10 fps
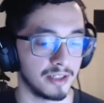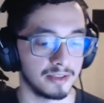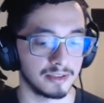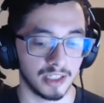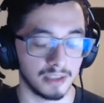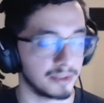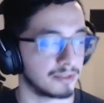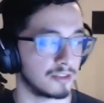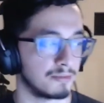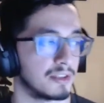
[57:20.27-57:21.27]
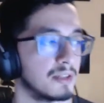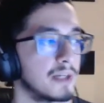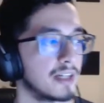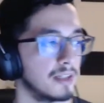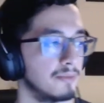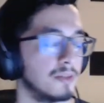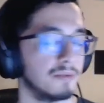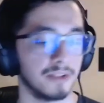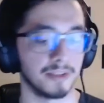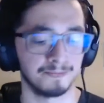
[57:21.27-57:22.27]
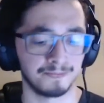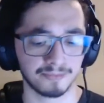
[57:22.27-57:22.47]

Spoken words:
the economy starts picking back up, hopefully.